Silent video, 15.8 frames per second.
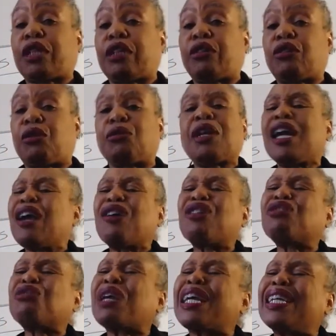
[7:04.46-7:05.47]
they don't.
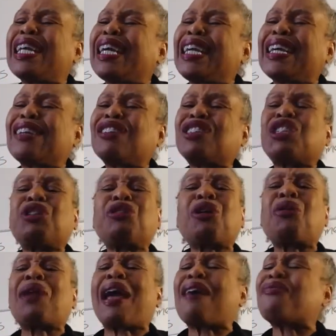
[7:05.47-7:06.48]
Because in English, you
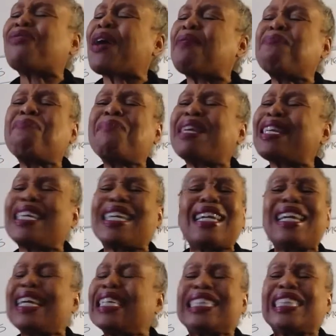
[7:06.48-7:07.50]
don't have that
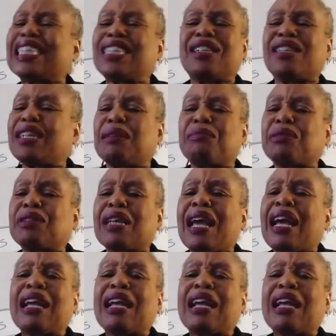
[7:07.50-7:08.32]
many synonyms.